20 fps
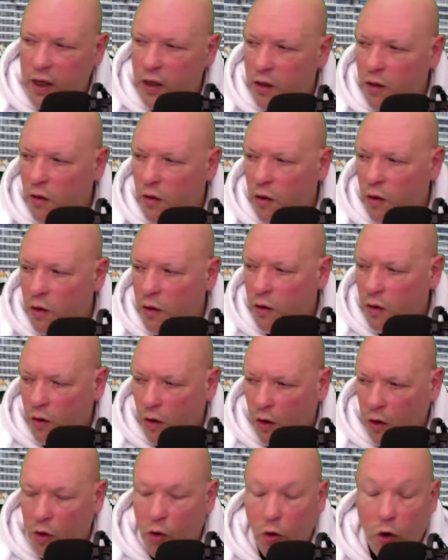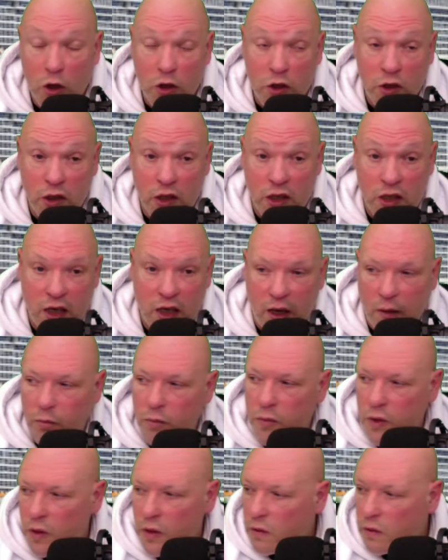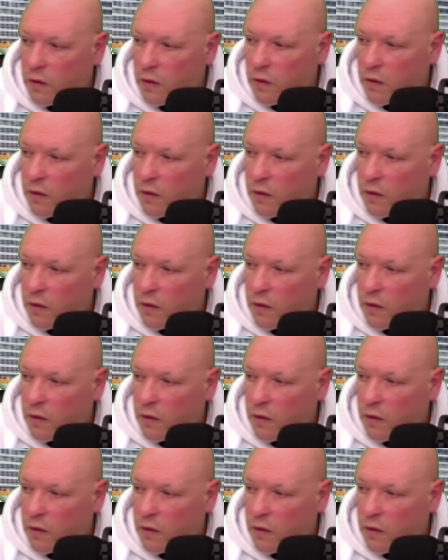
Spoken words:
it across the Thames.